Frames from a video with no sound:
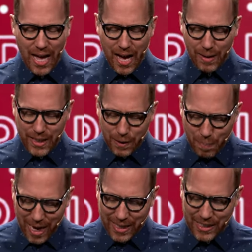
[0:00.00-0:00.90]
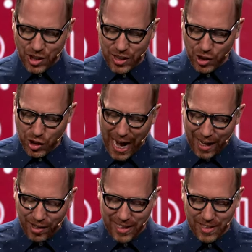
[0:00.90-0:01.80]
Uh, he managed to
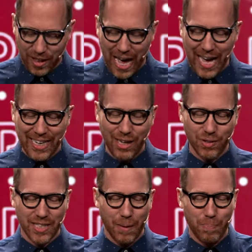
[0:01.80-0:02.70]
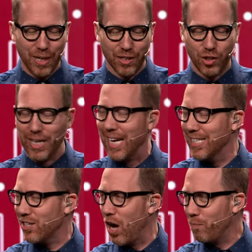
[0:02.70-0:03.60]
shatter his leg. He was in a beer drinking
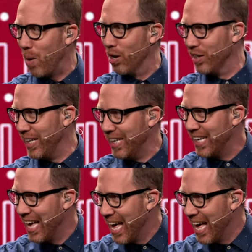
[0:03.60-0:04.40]
softball league.